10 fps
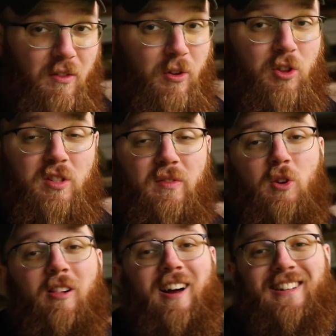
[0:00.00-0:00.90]
for those of
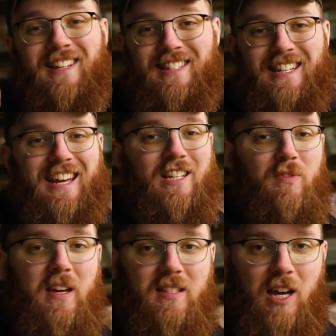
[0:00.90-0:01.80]
you Glock 19X
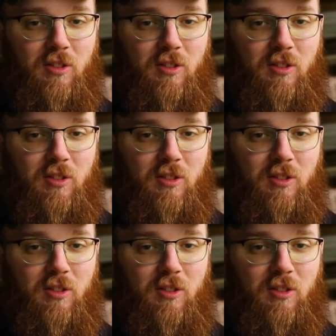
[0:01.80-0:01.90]
fans